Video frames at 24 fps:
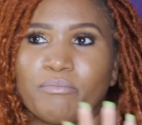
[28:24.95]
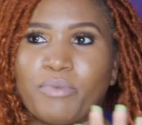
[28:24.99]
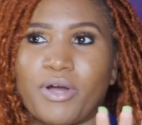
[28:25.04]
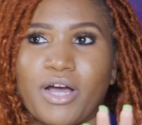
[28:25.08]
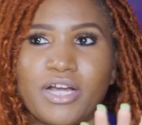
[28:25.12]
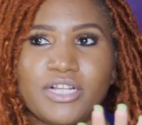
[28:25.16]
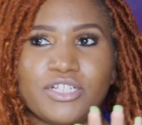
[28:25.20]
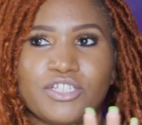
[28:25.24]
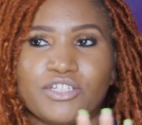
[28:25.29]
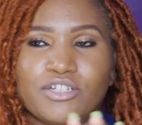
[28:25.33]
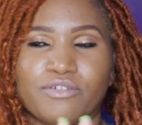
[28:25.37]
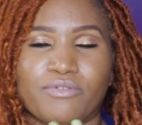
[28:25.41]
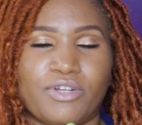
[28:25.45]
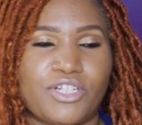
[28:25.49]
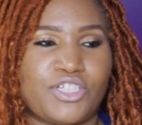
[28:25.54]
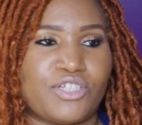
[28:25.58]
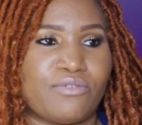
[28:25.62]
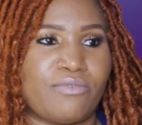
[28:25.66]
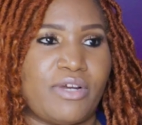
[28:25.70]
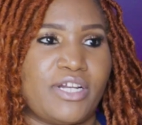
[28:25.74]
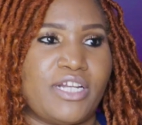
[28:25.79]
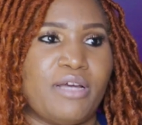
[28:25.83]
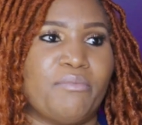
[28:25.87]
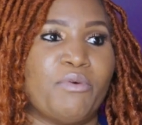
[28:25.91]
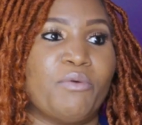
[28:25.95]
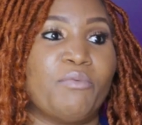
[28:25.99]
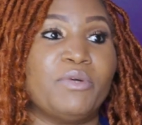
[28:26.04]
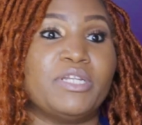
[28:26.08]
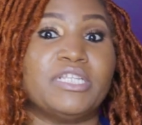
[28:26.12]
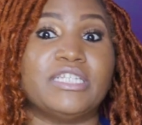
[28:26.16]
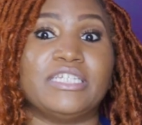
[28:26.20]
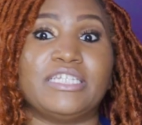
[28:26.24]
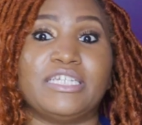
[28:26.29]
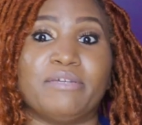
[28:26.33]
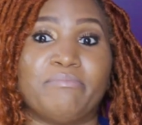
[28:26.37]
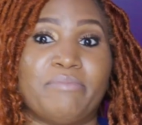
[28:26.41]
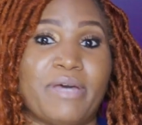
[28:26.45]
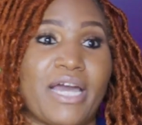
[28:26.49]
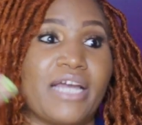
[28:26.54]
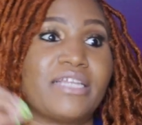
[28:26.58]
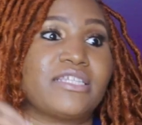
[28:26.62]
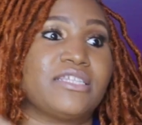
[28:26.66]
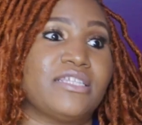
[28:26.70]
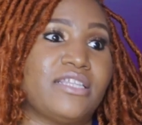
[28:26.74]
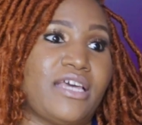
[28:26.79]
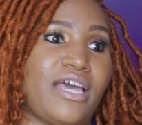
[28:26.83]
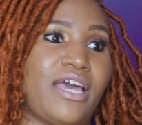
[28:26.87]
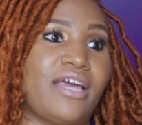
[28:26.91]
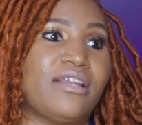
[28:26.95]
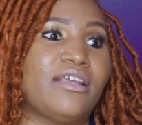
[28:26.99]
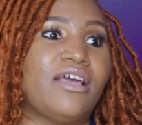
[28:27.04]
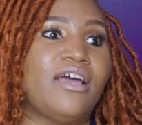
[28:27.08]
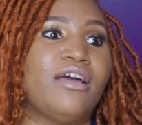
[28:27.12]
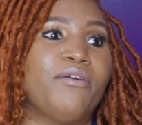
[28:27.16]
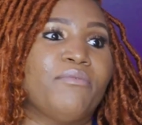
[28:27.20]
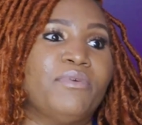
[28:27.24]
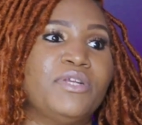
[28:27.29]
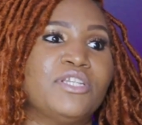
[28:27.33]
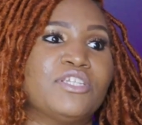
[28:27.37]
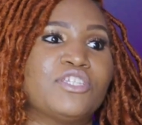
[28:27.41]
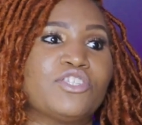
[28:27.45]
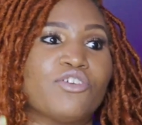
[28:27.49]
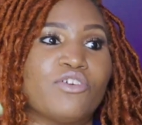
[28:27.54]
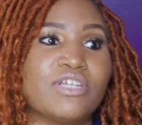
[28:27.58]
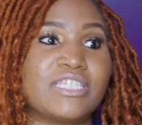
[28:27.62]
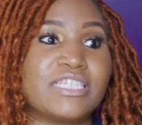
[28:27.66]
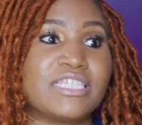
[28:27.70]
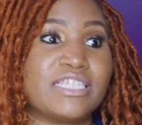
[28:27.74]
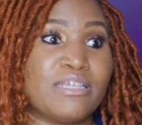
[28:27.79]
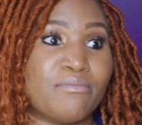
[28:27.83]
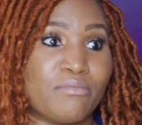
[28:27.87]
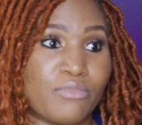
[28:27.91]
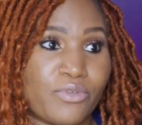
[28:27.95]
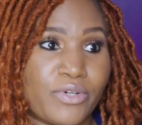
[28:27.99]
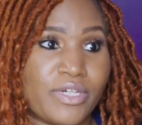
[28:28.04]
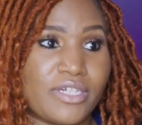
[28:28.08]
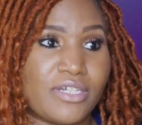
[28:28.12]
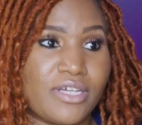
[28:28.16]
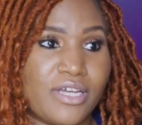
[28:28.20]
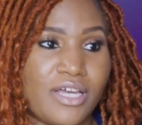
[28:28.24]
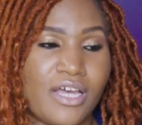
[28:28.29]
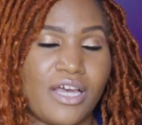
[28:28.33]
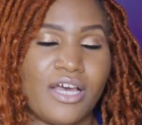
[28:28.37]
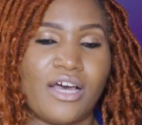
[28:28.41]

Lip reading: pot generation right now, but we need to get back to that. We need to start simmering.